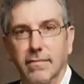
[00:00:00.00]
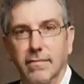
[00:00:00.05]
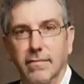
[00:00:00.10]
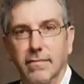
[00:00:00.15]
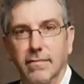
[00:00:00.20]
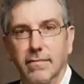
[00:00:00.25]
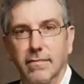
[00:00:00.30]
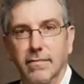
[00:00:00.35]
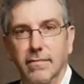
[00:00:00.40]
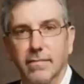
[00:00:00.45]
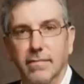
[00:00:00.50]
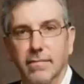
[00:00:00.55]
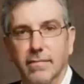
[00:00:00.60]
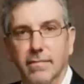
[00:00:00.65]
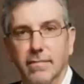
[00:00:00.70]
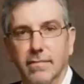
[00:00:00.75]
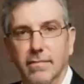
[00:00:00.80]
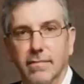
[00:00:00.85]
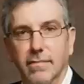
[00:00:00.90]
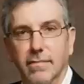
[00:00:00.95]

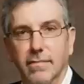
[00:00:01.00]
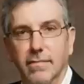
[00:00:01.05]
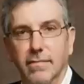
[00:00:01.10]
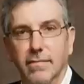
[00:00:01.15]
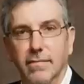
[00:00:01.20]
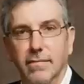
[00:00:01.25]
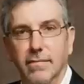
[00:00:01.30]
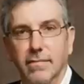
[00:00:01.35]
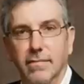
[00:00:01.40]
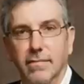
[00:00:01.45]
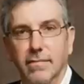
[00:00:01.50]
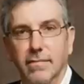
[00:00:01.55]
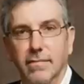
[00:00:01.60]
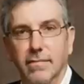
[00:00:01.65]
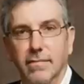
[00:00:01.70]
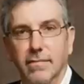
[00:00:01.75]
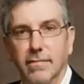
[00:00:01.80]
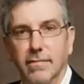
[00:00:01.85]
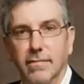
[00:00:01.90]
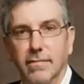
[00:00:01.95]

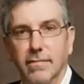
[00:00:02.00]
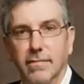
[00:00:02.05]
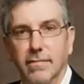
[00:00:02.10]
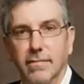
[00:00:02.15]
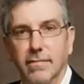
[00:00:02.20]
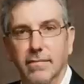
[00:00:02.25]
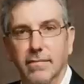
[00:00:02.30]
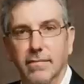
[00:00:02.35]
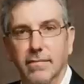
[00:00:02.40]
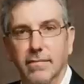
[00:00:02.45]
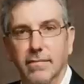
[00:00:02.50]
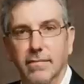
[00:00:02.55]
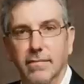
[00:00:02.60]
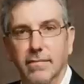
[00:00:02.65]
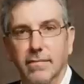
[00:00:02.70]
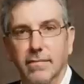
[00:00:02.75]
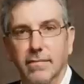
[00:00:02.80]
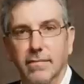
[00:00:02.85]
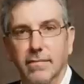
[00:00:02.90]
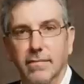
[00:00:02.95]

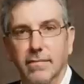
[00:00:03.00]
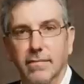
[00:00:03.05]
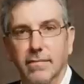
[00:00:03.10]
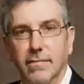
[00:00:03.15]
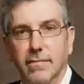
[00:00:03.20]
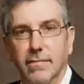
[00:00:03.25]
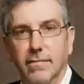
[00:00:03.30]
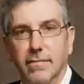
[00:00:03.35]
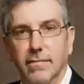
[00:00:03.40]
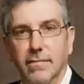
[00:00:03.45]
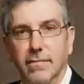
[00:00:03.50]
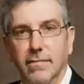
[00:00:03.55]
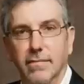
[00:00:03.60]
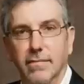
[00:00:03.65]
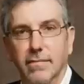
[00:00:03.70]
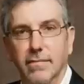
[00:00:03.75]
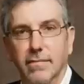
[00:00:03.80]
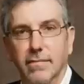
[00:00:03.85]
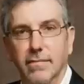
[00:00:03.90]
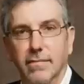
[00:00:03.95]
This person isn't speaking.